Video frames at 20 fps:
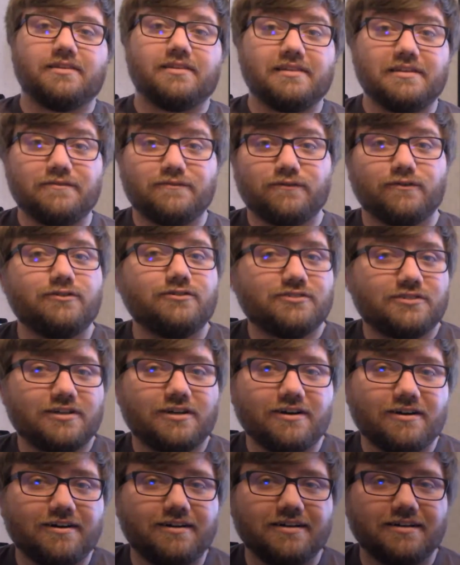The first
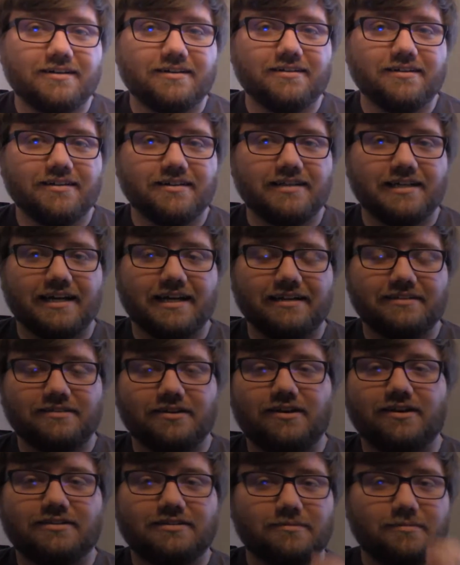con that I
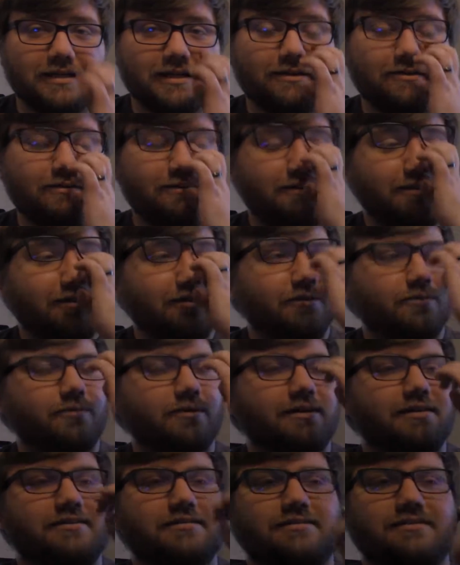talked about
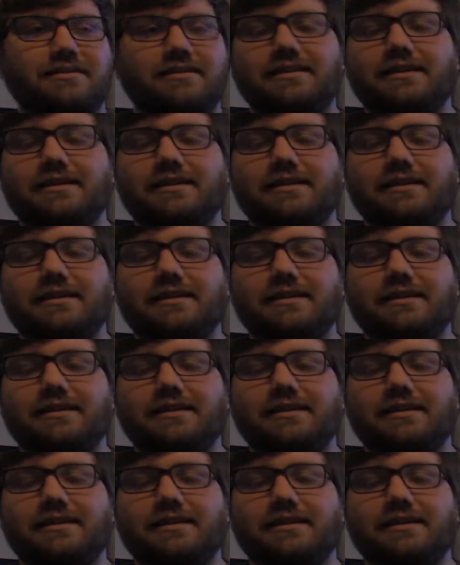was